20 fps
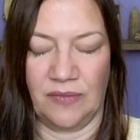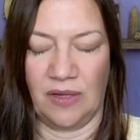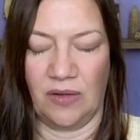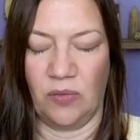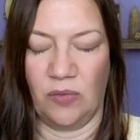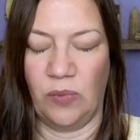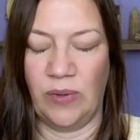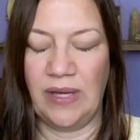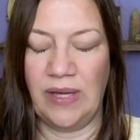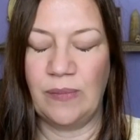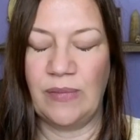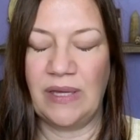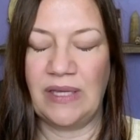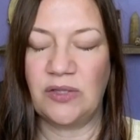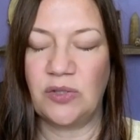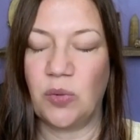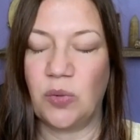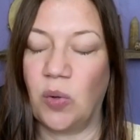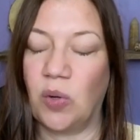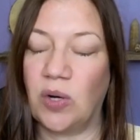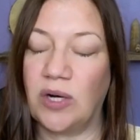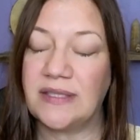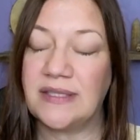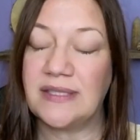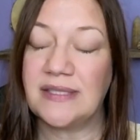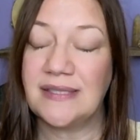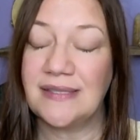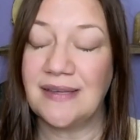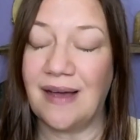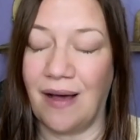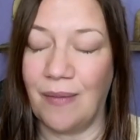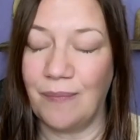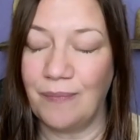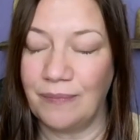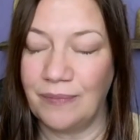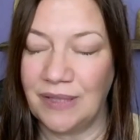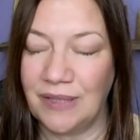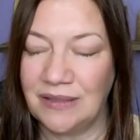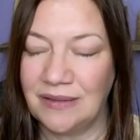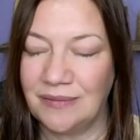We mentored some,
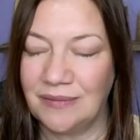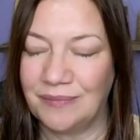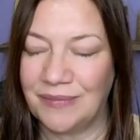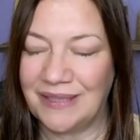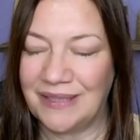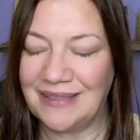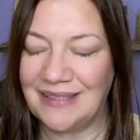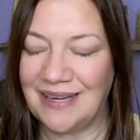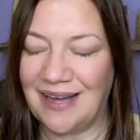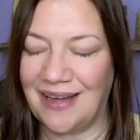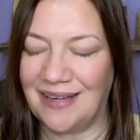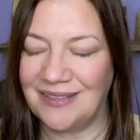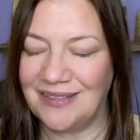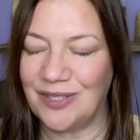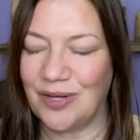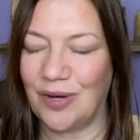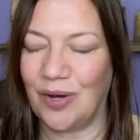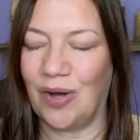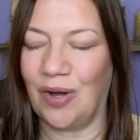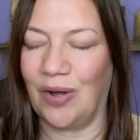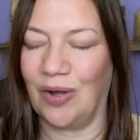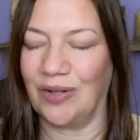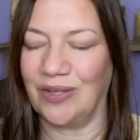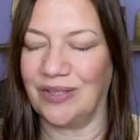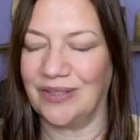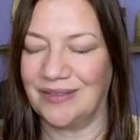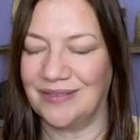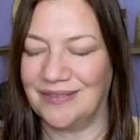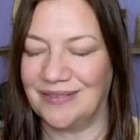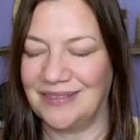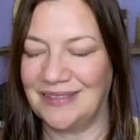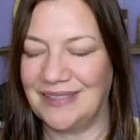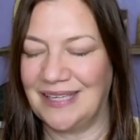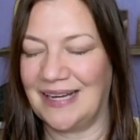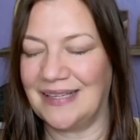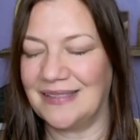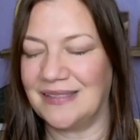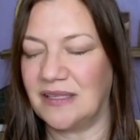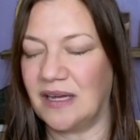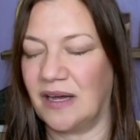but not all.
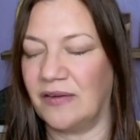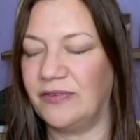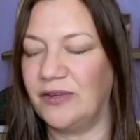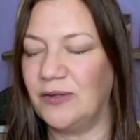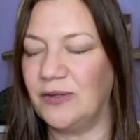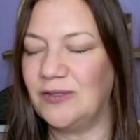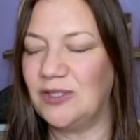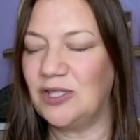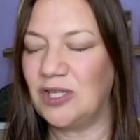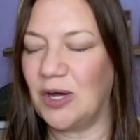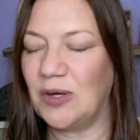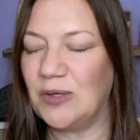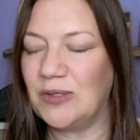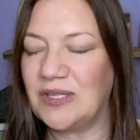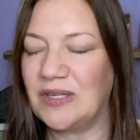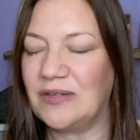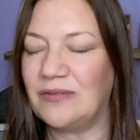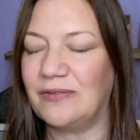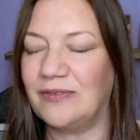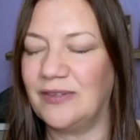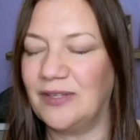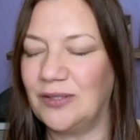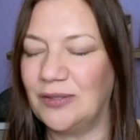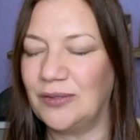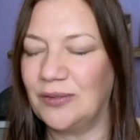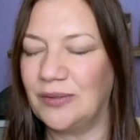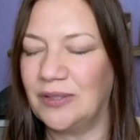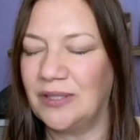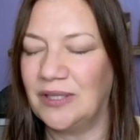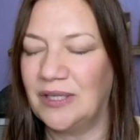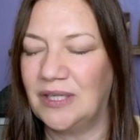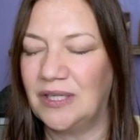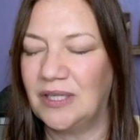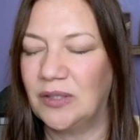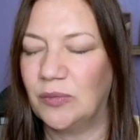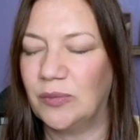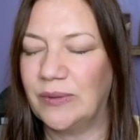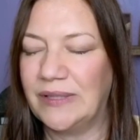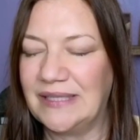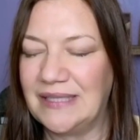Yes, a few chosen few
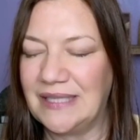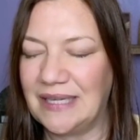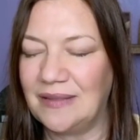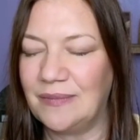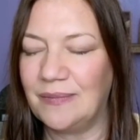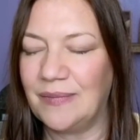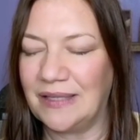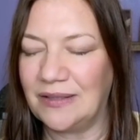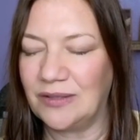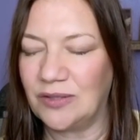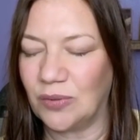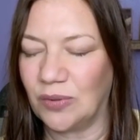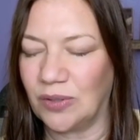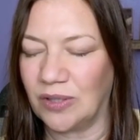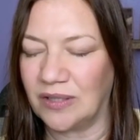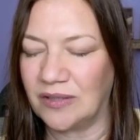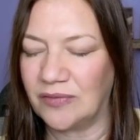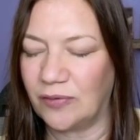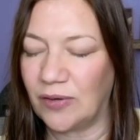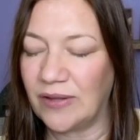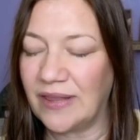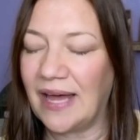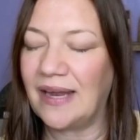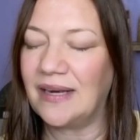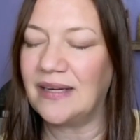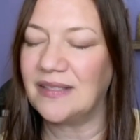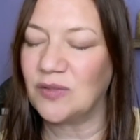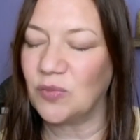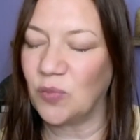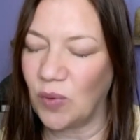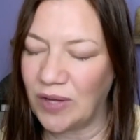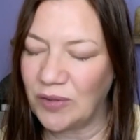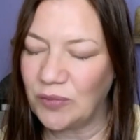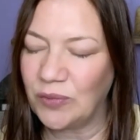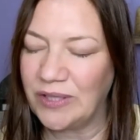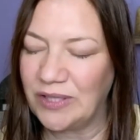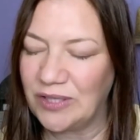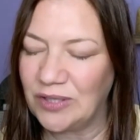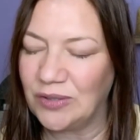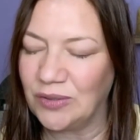we did mentor, for that is what we
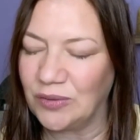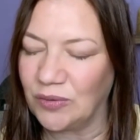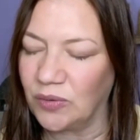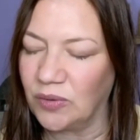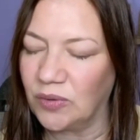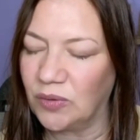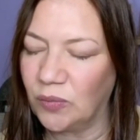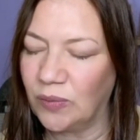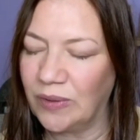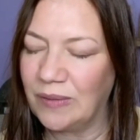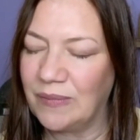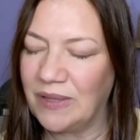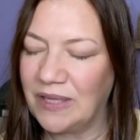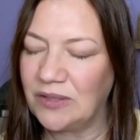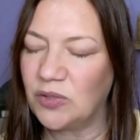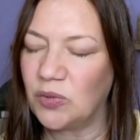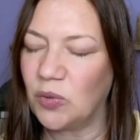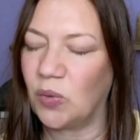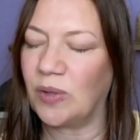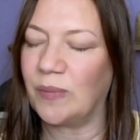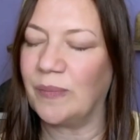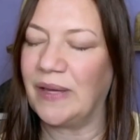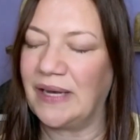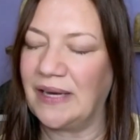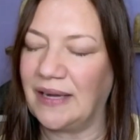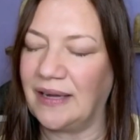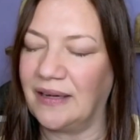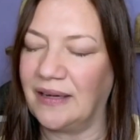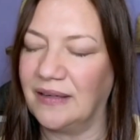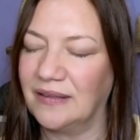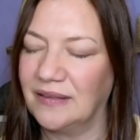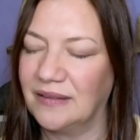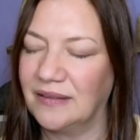do. We mentor many.